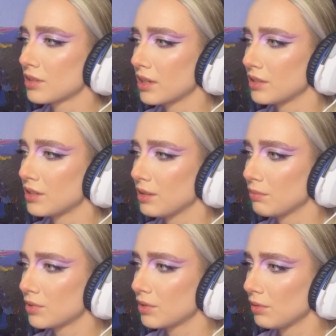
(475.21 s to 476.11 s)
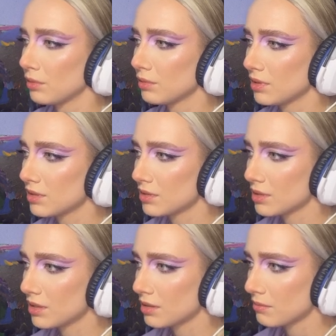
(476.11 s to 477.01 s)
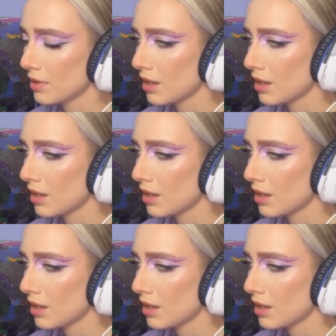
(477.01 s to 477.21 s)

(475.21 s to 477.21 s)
and Deep 2 this time.